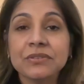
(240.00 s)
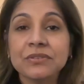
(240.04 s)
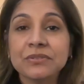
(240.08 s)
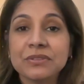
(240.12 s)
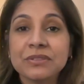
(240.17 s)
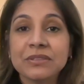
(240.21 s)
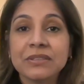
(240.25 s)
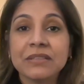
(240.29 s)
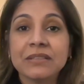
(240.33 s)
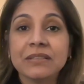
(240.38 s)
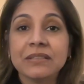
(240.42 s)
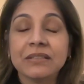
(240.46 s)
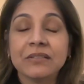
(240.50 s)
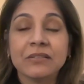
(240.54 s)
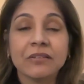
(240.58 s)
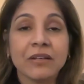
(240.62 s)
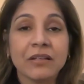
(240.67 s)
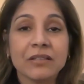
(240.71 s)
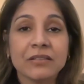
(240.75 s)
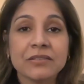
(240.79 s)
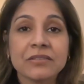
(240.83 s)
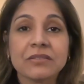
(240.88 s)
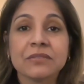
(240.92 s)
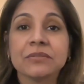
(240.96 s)
do see a
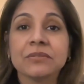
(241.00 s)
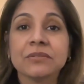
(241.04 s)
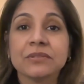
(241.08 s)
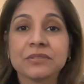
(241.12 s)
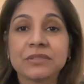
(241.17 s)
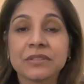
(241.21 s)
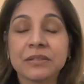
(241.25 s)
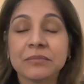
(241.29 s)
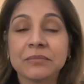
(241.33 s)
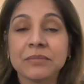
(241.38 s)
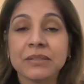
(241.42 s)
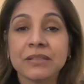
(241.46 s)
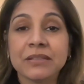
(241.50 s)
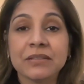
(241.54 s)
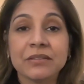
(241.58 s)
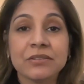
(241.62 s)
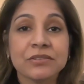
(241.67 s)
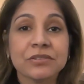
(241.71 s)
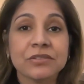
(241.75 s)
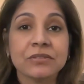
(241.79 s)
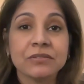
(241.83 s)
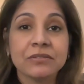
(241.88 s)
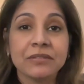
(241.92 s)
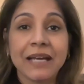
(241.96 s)
lawsuit or something,
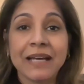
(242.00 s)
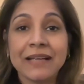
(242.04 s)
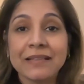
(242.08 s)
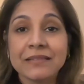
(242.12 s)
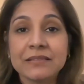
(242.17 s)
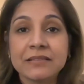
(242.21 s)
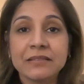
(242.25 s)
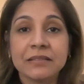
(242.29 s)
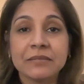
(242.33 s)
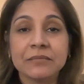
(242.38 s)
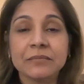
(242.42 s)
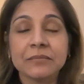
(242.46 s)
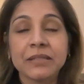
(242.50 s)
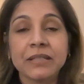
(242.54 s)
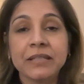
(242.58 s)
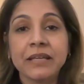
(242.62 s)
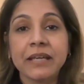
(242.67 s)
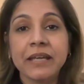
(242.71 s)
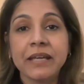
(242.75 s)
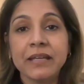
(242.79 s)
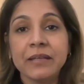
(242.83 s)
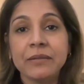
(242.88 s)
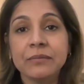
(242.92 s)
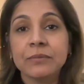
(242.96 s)
you should ask them,
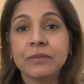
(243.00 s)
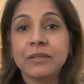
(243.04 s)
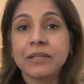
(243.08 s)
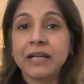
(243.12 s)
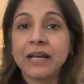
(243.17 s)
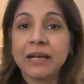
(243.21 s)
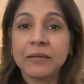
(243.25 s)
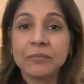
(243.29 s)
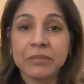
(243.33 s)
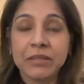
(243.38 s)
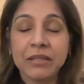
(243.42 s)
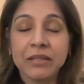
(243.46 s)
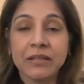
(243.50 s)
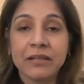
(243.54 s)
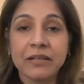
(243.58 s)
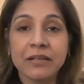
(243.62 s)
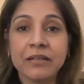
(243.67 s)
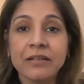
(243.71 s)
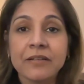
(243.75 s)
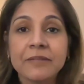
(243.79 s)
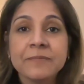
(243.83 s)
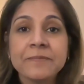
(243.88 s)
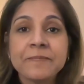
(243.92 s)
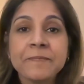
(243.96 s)
like, hey, what happened
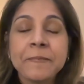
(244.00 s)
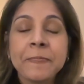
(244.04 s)
there?